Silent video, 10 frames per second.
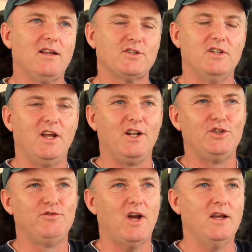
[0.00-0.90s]
That's an English
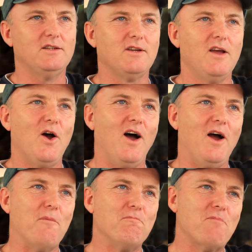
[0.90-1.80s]
phrase.
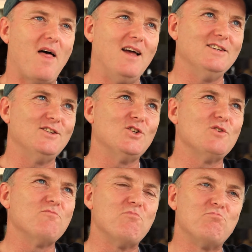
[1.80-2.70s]

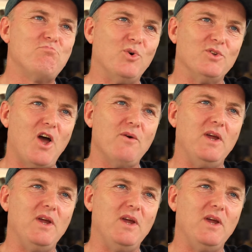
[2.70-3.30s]
But no,